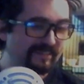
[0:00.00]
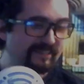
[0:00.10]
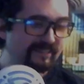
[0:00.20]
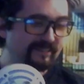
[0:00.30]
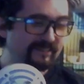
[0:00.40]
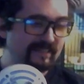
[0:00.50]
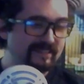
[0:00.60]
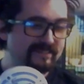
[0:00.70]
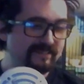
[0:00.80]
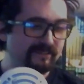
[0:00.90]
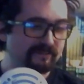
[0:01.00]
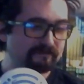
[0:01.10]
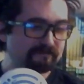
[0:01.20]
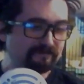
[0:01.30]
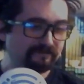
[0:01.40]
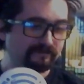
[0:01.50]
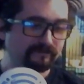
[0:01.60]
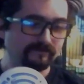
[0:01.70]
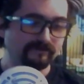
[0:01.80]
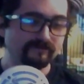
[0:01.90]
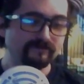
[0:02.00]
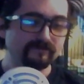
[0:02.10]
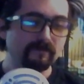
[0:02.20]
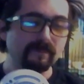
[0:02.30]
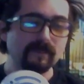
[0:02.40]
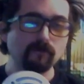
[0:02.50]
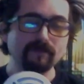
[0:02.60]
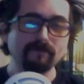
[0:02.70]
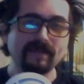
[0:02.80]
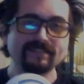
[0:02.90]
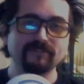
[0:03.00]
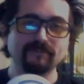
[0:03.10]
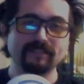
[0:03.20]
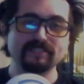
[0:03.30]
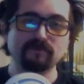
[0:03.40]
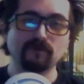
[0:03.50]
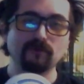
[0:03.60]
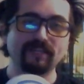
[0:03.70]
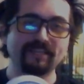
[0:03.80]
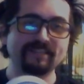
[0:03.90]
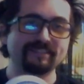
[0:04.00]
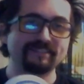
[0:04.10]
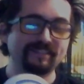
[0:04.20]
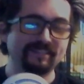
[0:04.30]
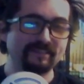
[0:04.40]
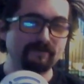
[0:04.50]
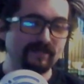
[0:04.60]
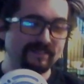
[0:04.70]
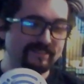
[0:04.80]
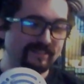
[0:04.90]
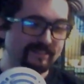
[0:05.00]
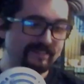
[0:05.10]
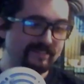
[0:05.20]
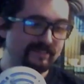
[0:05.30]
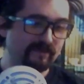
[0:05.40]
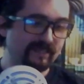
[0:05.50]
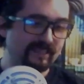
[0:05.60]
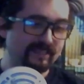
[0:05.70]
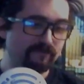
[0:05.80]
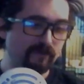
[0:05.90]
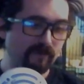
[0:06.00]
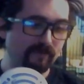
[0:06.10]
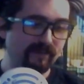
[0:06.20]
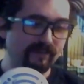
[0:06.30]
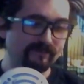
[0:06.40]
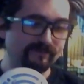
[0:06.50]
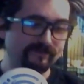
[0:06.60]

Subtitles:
All right, so we'll get back to exploiting the bugs in the system, I guess. Rip them off.